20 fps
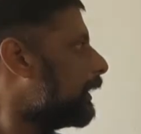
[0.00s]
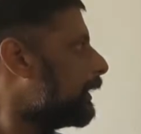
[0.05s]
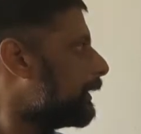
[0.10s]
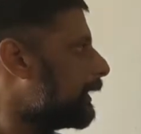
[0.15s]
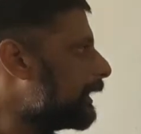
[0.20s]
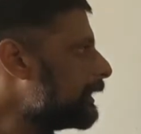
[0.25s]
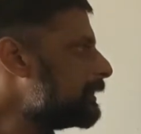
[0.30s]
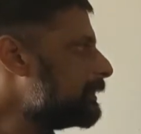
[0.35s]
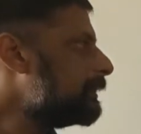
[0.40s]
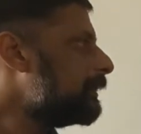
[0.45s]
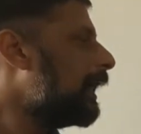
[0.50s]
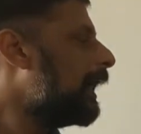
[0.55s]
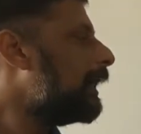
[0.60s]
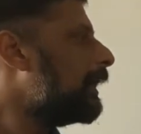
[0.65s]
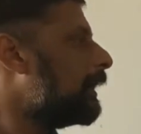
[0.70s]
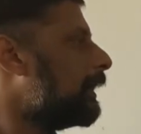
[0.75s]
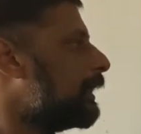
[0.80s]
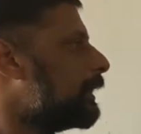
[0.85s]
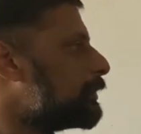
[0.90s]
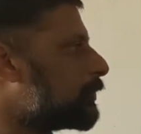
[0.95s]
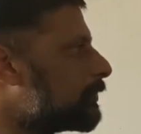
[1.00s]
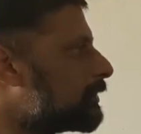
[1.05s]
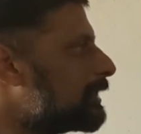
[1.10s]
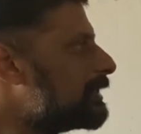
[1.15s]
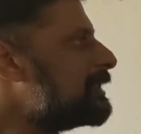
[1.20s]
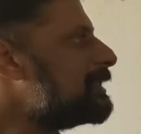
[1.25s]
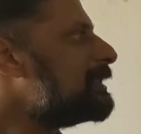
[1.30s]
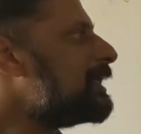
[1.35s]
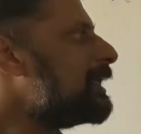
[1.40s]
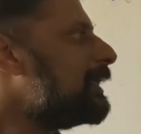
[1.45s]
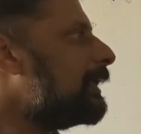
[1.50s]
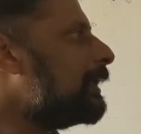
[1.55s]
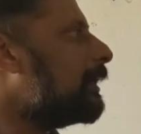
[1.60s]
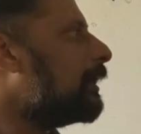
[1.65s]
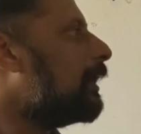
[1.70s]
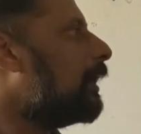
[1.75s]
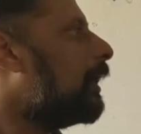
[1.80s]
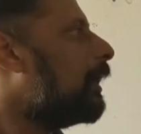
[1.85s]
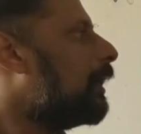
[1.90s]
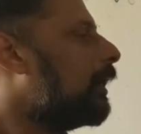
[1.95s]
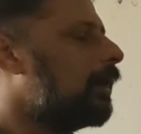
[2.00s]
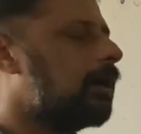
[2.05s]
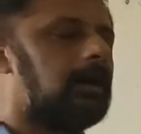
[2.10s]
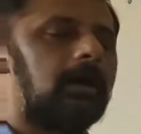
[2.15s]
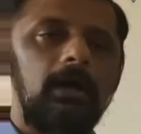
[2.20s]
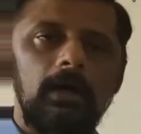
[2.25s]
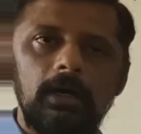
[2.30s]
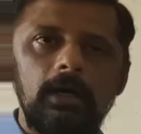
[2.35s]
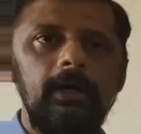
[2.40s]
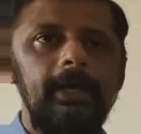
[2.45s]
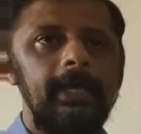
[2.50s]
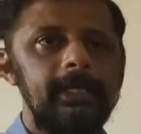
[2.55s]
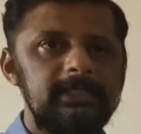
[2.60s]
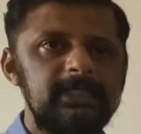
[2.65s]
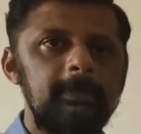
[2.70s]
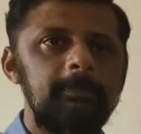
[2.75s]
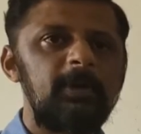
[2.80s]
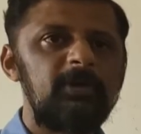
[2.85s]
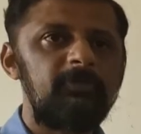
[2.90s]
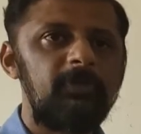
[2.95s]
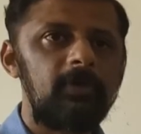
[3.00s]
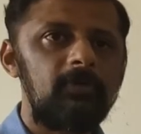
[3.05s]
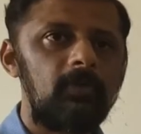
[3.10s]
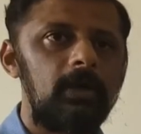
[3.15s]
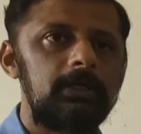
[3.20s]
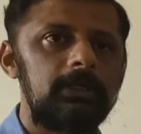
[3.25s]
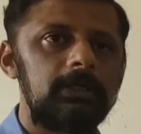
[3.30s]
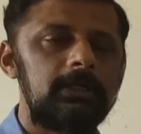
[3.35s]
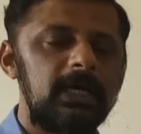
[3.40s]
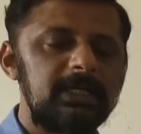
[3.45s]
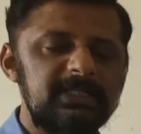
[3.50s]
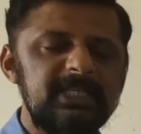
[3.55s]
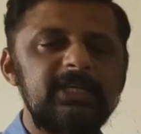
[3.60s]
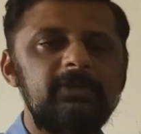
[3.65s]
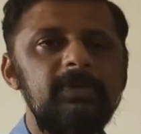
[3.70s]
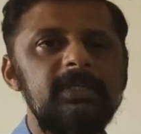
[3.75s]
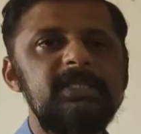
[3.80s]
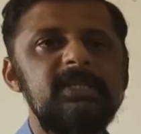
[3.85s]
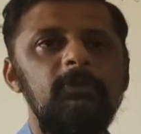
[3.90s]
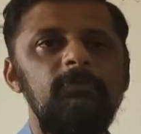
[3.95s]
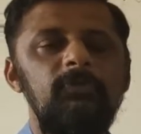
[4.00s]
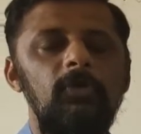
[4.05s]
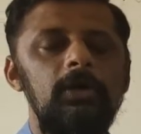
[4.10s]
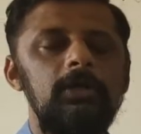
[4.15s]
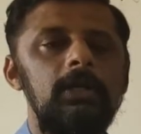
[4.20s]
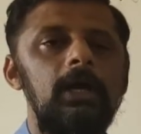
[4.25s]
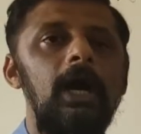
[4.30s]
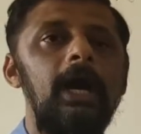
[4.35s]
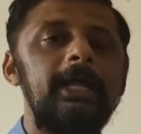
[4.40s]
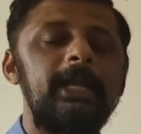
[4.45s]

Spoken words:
Next, so this is an example for what? Consequence of what?